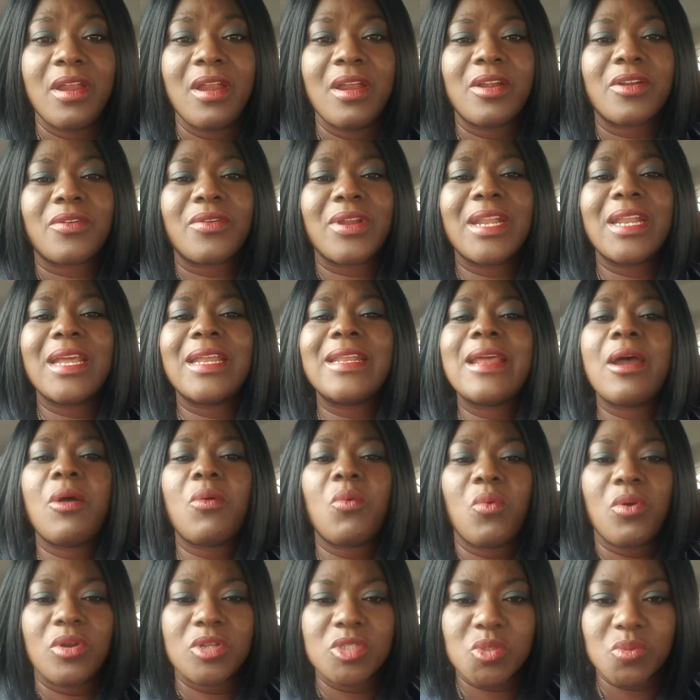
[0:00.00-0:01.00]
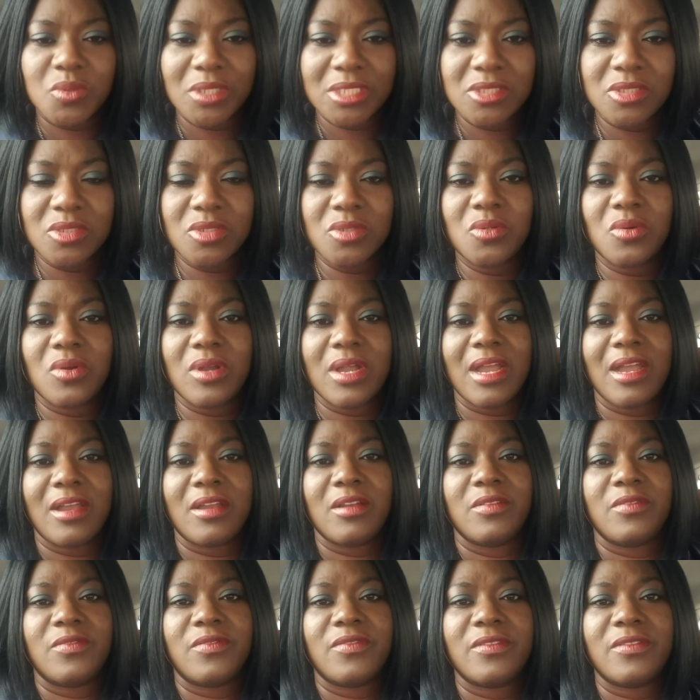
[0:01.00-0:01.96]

rather than what we do have.